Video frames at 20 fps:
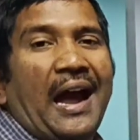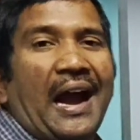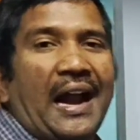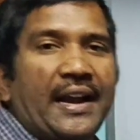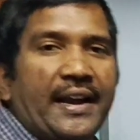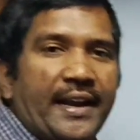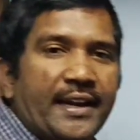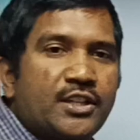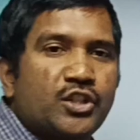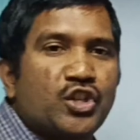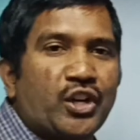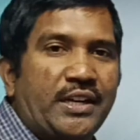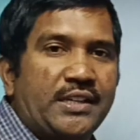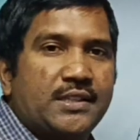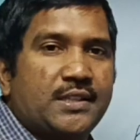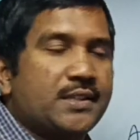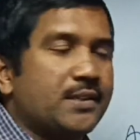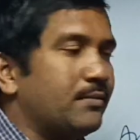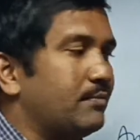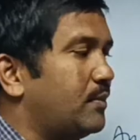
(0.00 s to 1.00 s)
And next
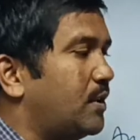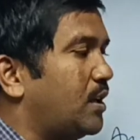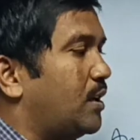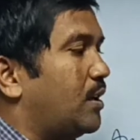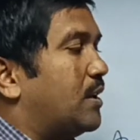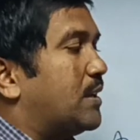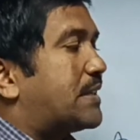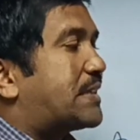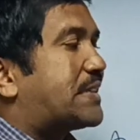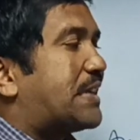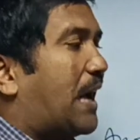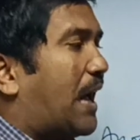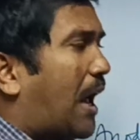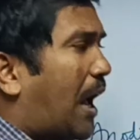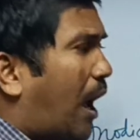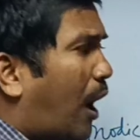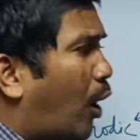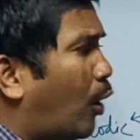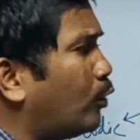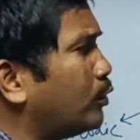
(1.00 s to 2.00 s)
is, sir,
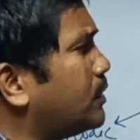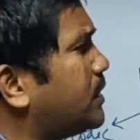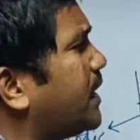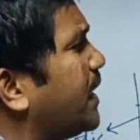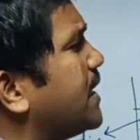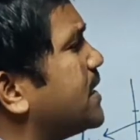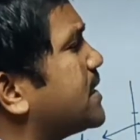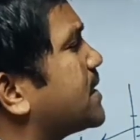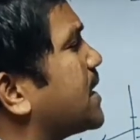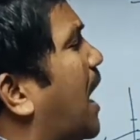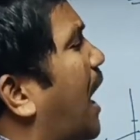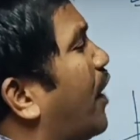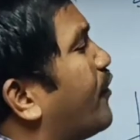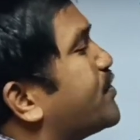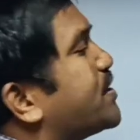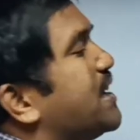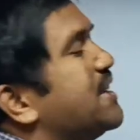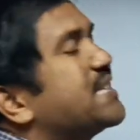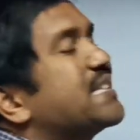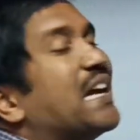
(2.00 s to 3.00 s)
how these
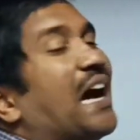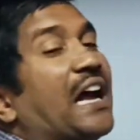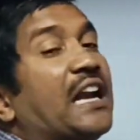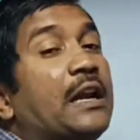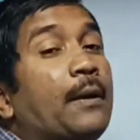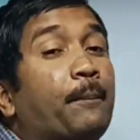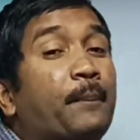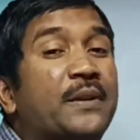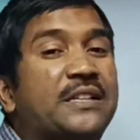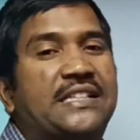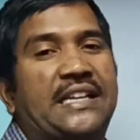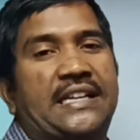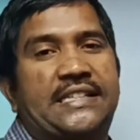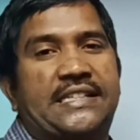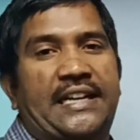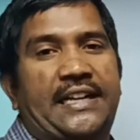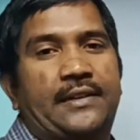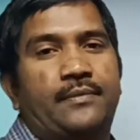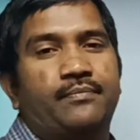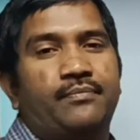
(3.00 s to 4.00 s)
half cells are
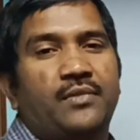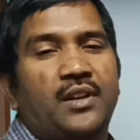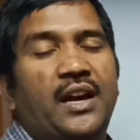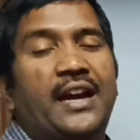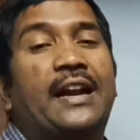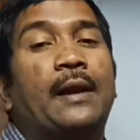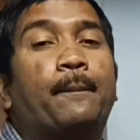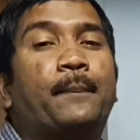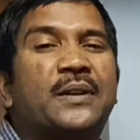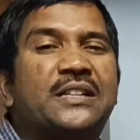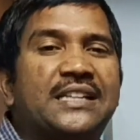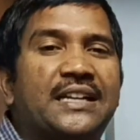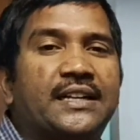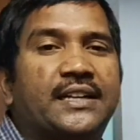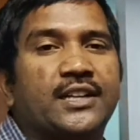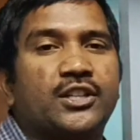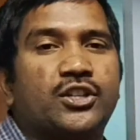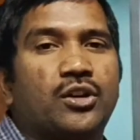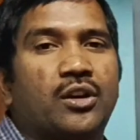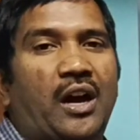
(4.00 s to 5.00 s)
represented.
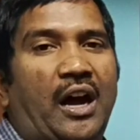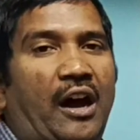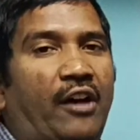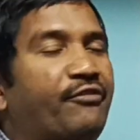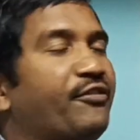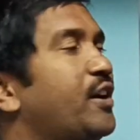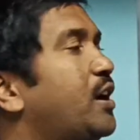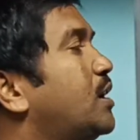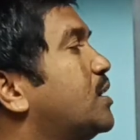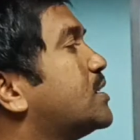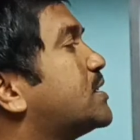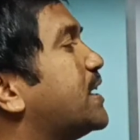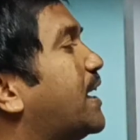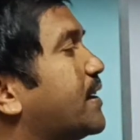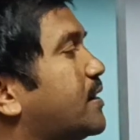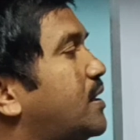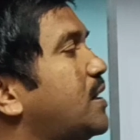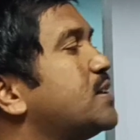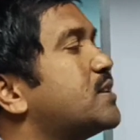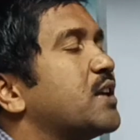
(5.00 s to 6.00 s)
Representation of,
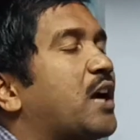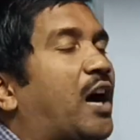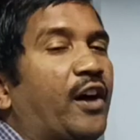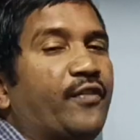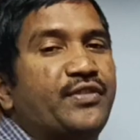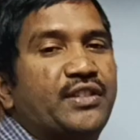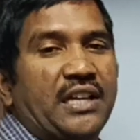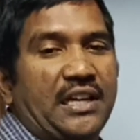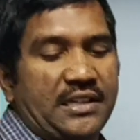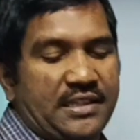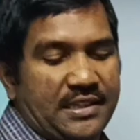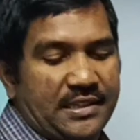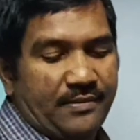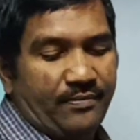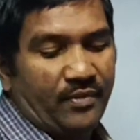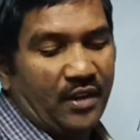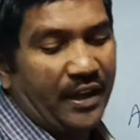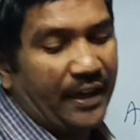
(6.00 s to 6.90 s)
sir, these half cells.